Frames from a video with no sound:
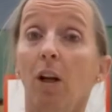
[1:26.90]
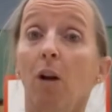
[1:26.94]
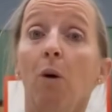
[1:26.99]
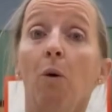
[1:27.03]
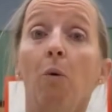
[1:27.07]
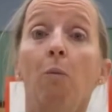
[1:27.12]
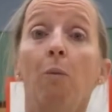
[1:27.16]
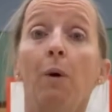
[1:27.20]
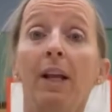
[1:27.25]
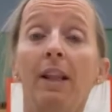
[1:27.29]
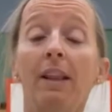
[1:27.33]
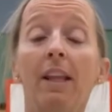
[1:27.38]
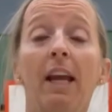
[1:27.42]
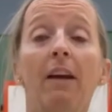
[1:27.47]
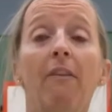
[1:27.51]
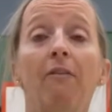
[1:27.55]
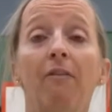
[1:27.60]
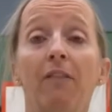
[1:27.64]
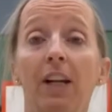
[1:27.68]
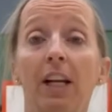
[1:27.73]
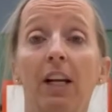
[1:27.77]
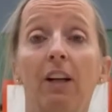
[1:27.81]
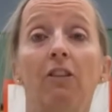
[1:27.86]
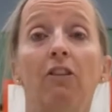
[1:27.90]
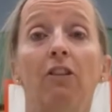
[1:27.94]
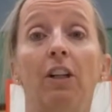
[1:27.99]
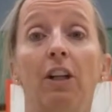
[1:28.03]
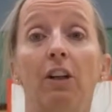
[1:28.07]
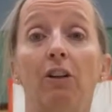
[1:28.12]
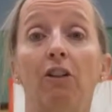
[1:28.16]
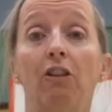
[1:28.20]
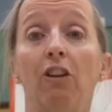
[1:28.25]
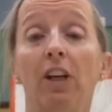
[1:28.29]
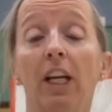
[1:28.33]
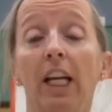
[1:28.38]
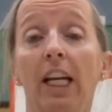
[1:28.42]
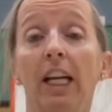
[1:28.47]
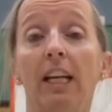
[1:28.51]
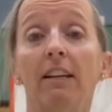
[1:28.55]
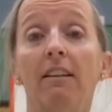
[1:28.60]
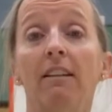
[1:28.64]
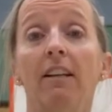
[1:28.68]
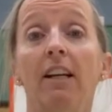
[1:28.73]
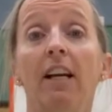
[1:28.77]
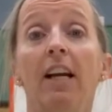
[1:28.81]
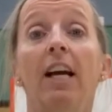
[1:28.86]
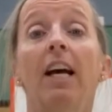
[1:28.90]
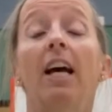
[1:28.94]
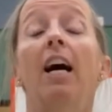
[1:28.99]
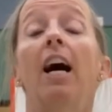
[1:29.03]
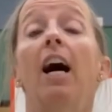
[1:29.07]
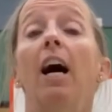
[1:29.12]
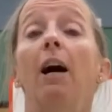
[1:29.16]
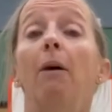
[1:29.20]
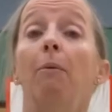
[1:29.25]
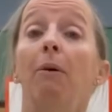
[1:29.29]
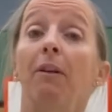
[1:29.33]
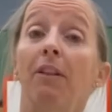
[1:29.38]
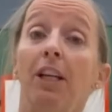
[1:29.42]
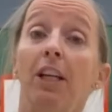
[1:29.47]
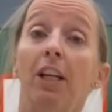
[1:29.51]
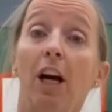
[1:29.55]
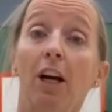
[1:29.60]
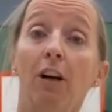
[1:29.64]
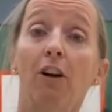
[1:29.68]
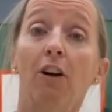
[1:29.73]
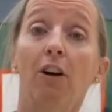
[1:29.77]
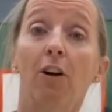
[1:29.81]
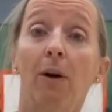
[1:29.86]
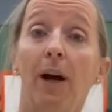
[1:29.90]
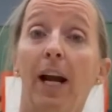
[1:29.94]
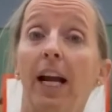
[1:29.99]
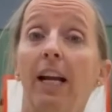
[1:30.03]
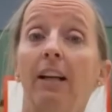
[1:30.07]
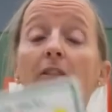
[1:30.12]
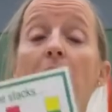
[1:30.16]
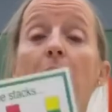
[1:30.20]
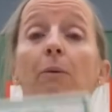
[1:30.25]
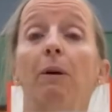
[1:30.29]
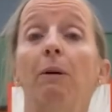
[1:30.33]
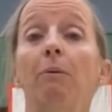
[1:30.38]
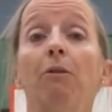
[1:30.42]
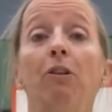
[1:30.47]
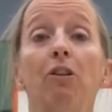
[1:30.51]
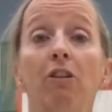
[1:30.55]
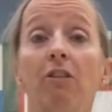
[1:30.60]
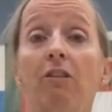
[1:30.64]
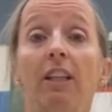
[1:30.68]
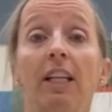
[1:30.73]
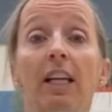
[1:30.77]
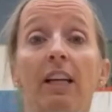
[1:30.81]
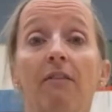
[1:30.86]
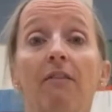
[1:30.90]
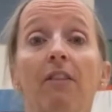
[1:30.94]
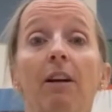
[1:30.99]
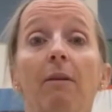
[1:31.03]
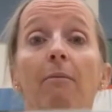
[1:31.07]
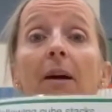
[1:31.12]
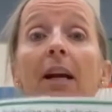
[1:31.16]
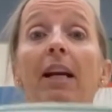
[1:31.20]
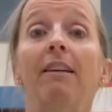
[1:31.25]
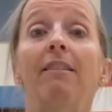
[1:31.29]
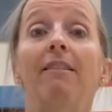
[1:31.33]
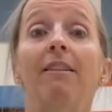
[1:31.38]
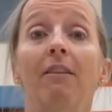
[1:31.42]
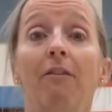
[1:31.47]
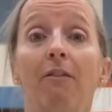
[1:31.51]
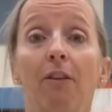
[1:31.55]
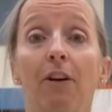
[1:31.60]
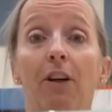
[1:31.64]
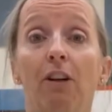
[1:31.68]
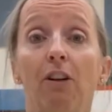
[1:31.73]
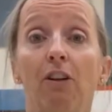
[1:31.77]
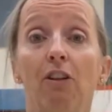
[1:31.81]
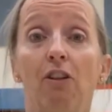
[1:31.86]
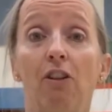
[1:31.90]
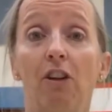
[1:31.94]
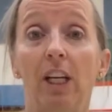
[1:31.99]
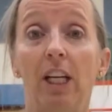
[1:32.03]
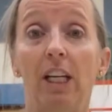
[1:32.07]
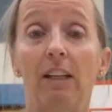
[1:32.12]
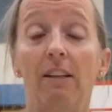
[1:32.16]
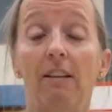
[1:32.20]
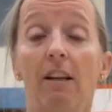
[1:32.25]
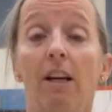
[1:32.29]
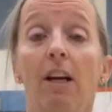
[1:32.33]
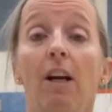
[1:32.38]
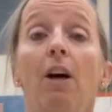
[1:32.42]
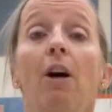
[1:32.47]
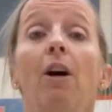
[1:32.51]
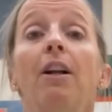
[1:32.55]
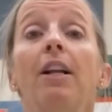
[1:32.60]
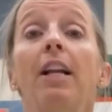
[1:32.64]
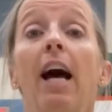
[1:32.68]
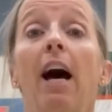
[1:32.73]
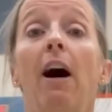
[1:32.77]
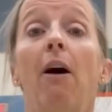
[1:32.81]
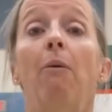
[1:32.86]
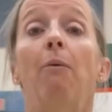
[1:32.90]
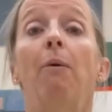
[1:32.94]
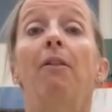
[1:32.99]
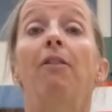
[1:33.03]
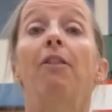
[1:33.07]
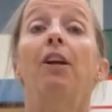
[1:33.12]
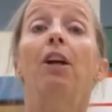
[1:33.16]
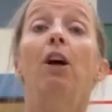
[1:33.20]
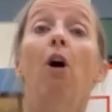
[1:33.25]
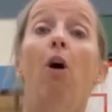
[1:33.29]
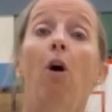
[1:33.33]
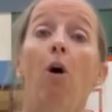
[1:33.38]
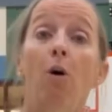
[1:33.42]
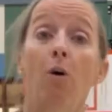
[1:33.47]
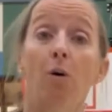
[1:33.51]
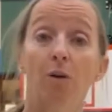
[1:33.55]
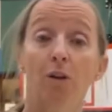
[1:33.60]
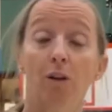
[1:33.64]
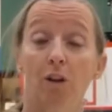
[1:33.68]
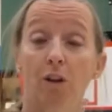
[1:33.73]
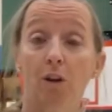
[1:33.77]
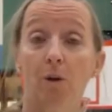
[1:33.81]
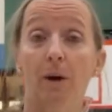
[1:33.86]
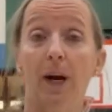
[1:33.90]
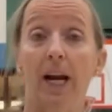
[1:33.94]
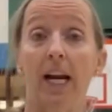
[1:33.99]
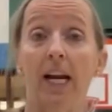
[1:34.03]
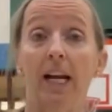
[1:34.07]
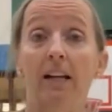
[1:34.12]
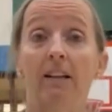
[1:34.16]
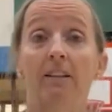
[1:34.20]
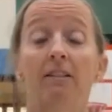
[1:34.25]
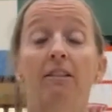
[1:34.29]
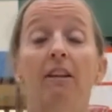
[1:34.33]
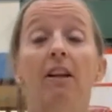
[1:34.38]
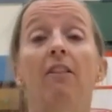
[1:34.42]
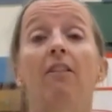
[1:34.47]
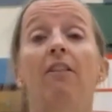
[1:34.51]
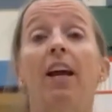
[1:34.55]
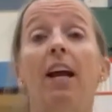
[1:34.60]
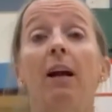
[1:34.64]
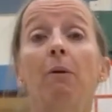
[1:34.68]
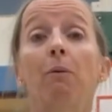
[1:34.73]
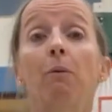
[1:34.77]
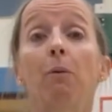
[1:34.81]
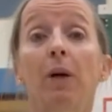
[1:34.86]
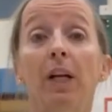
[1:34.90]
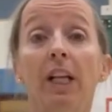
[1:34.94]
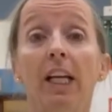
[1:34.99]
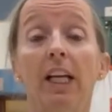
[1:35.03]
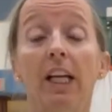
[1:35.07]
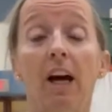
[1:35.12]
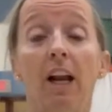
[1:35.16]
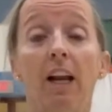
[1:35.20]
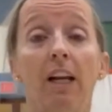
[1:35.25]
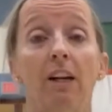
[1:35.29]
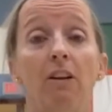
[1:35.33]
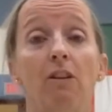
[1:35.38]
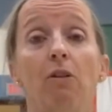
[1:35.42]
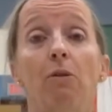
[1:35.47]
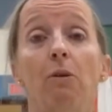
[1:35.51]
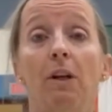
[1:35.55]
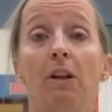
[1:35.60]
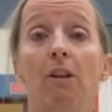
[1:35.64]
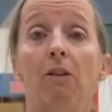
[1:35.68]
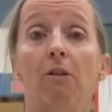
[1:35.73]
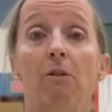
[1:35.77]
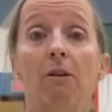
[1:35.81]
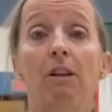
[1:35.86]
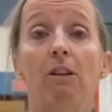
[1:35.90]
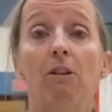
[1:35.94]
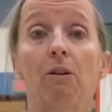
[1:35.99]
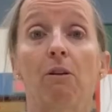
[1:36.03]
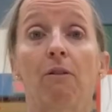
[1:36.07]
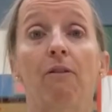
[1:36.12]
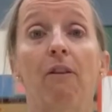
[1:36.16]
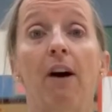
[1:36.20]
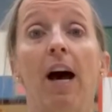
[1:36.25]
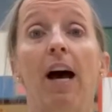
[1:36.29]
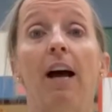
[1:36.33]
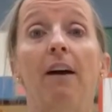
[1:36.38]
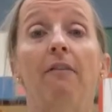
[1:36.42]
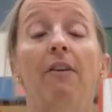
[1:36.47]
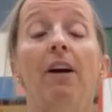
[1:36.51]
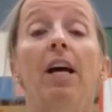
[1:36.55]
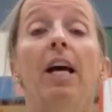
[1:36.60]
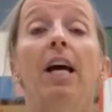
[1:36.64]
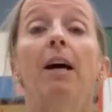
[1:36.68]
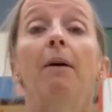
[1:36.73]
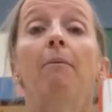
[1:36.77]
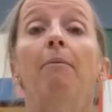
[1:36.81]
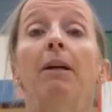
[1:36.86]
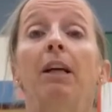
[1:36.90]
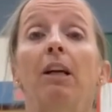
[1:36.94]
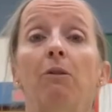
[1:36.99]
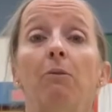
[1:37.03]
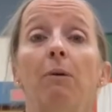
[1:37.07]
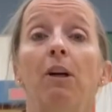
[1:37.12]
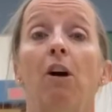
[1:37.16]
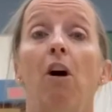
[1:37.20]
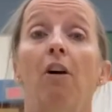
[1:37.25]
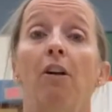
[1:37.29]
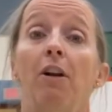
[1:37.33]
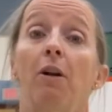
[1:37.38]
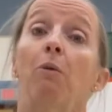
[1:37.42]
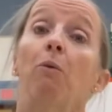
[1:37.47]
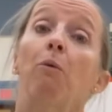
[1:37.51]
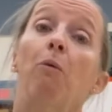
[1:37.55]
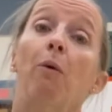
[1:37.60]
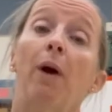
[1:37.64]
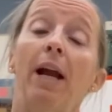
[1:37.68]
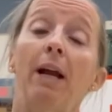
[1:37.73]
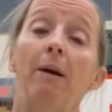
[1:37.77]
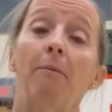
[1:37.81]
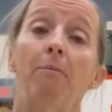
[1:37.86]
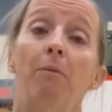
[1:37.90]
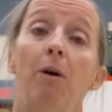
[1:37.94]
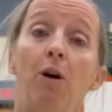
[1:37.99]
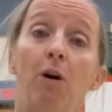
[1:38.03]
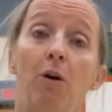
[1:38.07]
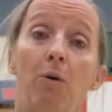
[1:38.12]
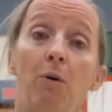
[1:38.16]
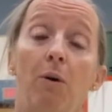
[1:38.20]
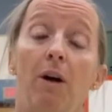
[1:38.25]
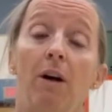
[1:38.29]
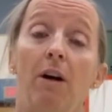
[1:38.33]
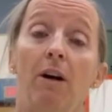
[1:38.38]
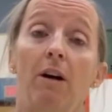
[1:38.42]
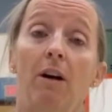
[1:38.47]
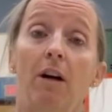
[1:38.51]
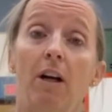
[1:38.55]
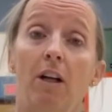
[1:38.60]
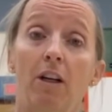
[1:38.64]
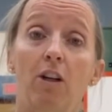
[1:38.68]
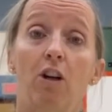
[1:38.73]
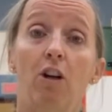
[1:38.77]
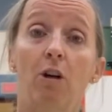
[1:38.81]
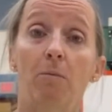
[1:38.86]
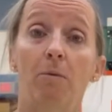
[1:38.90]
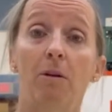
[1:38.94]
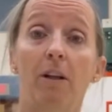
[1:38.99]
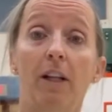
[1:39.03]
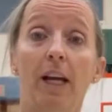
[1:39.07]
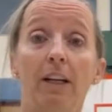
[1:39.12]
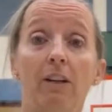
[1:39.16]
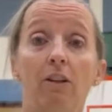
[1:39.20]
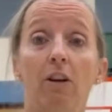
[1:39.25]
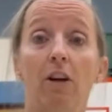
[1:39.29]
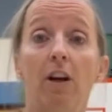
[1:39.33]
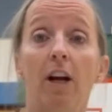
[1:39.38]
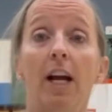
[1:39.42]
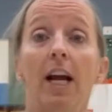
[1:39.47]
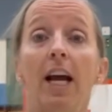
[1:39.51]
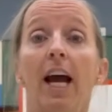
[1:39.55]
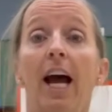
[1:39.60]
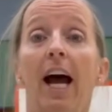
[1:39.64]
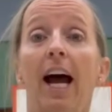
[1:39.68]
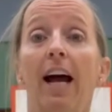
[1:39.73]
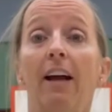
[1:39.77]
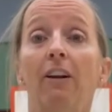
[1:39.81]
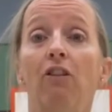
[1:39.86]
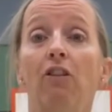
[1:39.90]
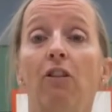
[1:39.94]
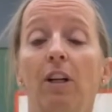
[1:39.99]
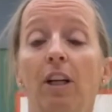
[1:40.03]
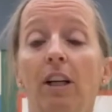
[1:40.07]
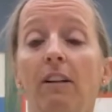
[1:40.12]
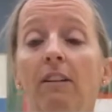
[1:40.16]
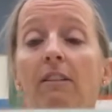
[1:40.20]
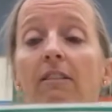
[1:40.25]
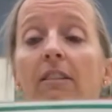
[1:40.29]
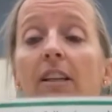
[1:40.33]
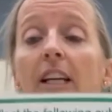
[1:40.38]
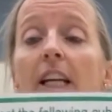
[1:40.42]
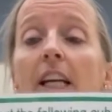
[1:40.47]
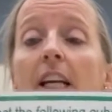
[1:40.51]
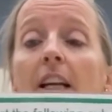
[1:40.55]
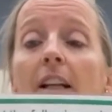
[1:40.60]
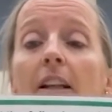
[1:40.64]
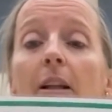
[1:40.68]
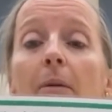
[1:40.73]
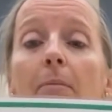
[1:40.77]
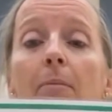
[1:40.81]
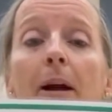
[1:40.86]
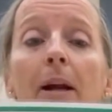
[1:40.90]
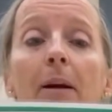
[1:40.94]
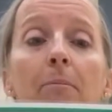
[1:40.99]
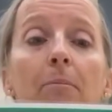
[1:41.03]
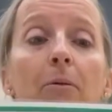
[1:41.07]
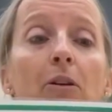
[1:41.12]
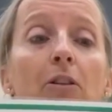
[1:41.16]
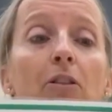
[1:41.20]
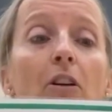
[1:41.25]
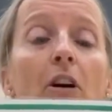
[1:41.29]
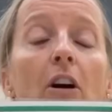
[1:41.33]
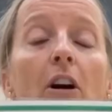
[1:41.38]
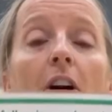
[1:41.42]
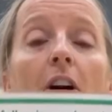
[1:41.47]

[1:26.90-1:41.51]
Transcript: when they finish their sheet, with the younger grades, we would just give them a different sheet. Now, with the older grades, they really got into it, 3 through 5, because we called it Rainbow Cube Collector. As you can see, the papers are